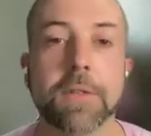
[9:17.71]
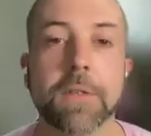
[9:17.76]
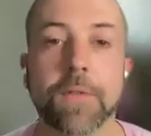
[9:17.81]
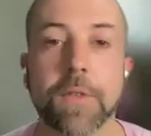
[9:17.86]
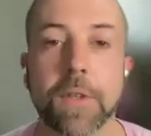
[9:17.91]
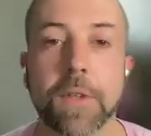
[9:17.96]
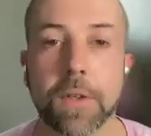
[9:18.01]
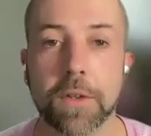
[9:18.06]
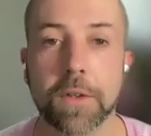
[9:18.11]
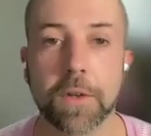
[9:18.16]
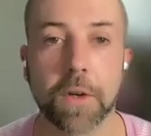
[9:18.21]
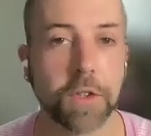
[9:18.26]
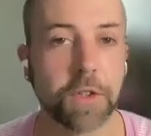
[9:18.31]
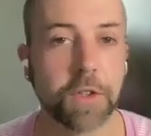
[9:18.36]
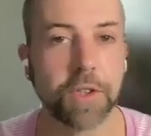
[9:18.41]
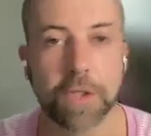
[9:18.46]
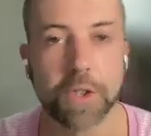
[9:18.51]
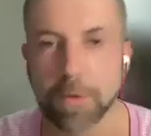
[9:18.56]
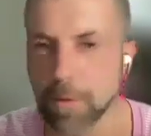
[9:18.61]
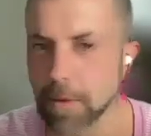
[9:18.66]
Have you got
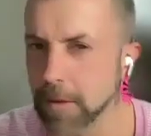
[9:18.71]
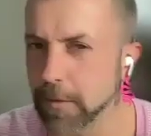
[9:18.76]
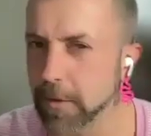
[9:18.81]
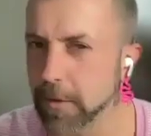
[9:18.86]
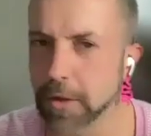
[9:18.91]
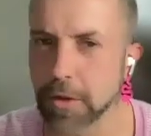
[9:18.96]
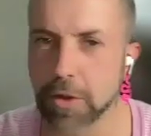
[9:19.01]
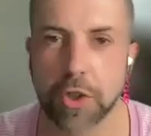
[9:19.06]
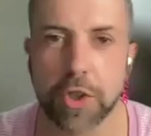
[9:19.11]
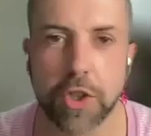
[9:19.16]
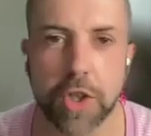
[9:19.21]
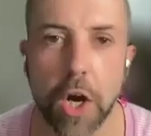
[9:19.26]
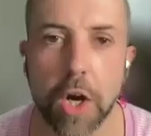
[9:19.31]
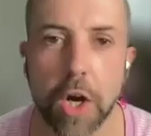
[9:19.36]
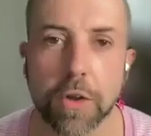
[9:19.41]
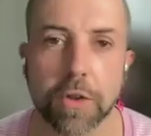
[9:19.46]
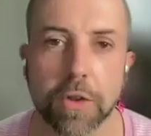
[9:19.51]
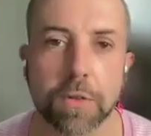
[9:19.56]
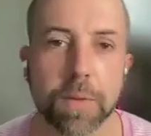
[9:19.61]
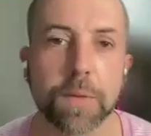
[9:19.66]
tours? Have you got
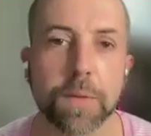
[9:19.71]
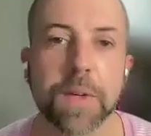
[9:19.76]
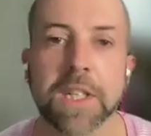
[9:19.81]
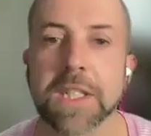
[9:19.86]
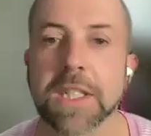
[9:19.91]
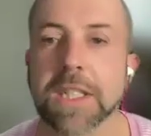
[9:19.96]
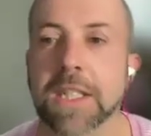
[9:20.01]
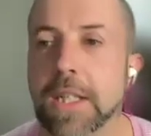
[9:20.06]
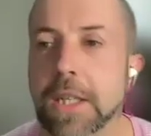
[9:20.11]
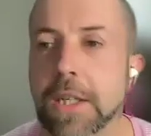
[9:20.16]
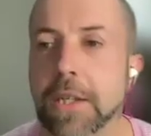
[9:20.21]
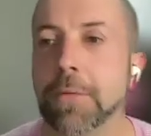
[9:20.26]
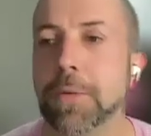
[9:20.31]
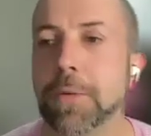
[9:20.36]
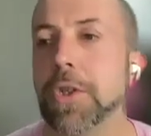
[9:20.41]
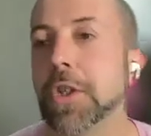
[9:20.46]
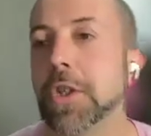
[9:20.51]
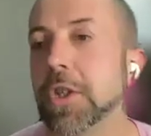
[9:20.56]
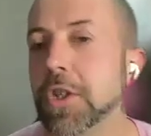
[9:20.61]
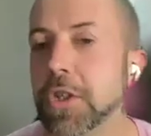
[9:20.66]
shows? Where are we going to see you?
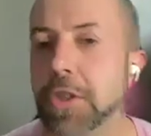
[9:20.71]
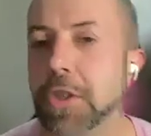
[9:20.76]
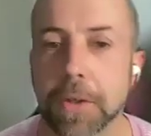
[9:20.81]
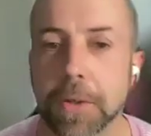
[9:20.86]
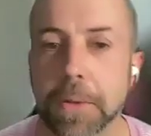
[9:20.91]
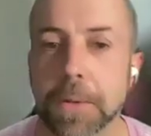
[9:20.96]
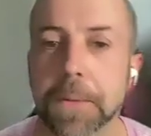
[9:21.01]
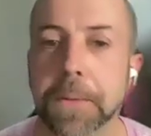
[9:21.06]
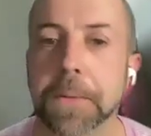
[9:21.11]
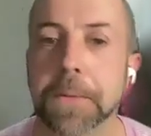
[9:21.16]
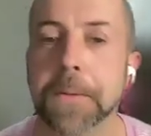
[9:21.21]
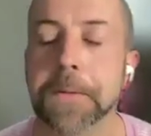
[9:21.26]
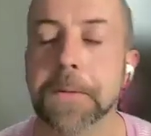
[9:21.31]
What you're going to do?